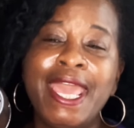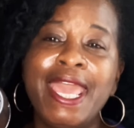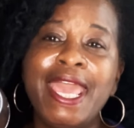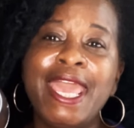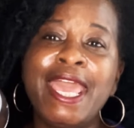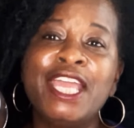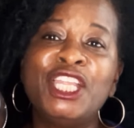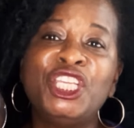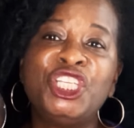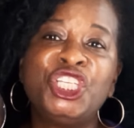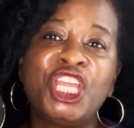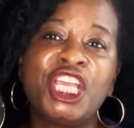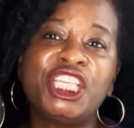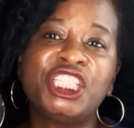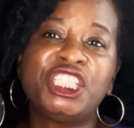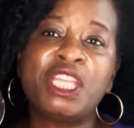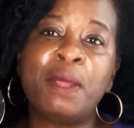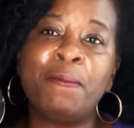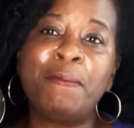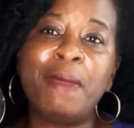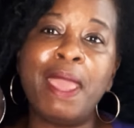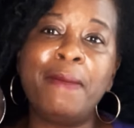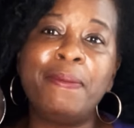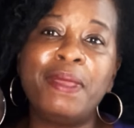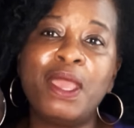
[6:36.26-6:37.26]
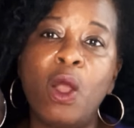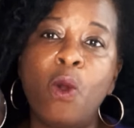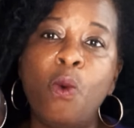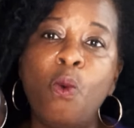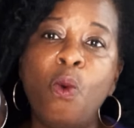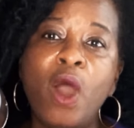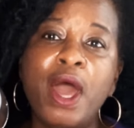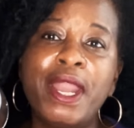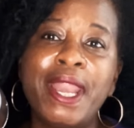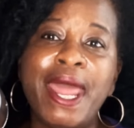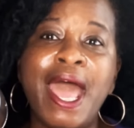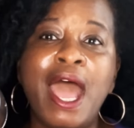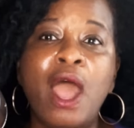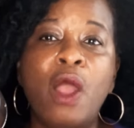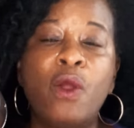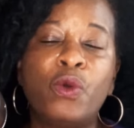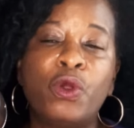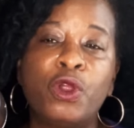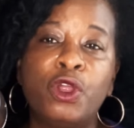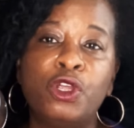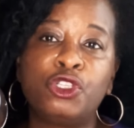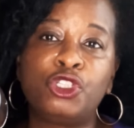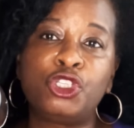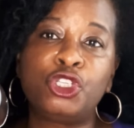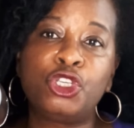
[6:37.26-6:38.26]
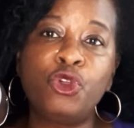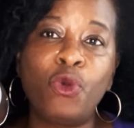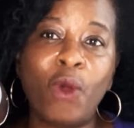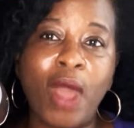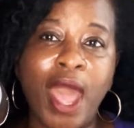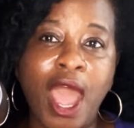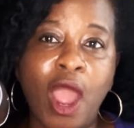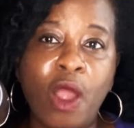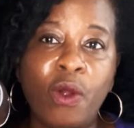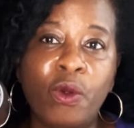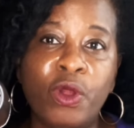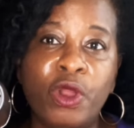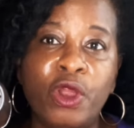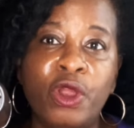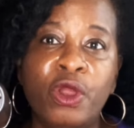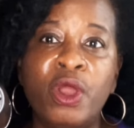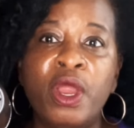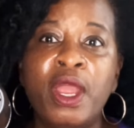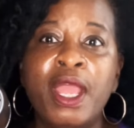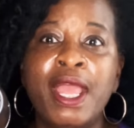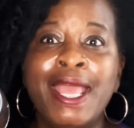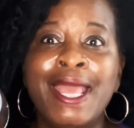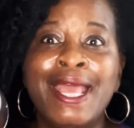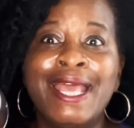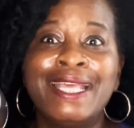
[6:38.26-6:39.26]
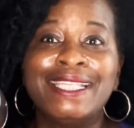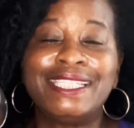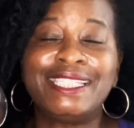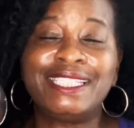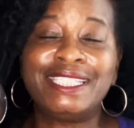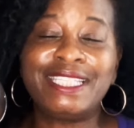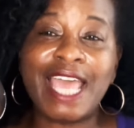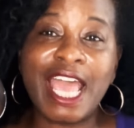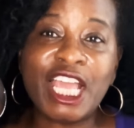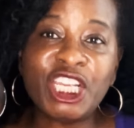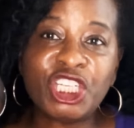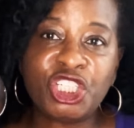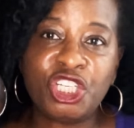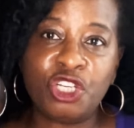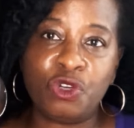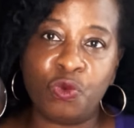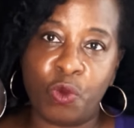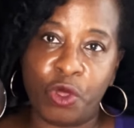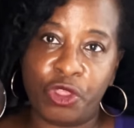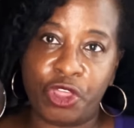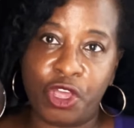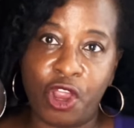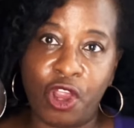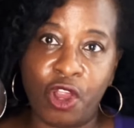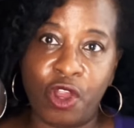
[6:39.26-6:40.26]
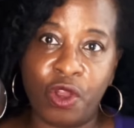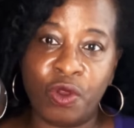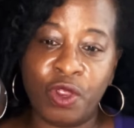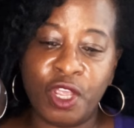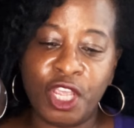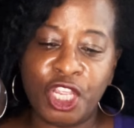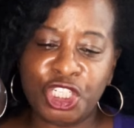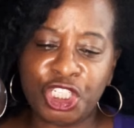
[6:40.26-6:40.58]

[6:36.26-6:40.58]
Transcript: in just a, maybe a one hour or two hour session with her.